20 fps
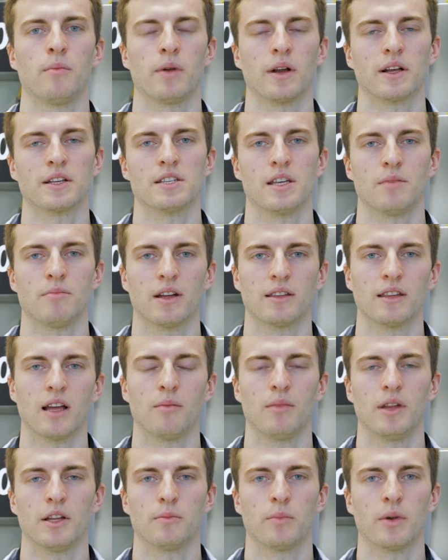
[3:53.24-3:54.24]
Prexima
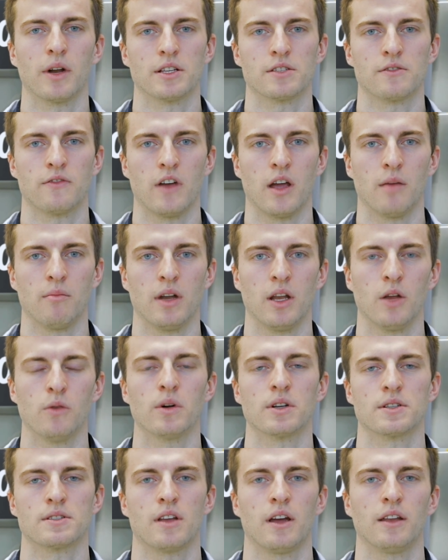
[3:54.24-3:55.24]
tablet press family
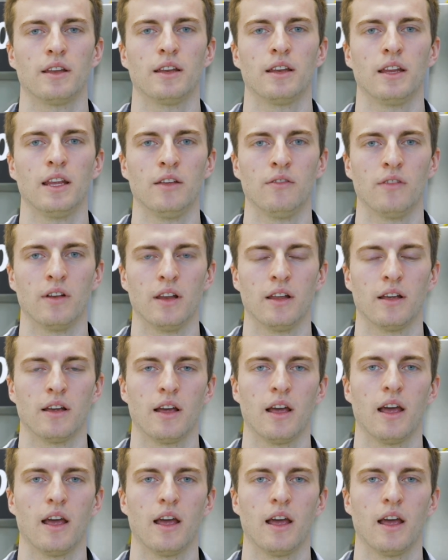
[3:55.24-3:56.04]
were studied heavily,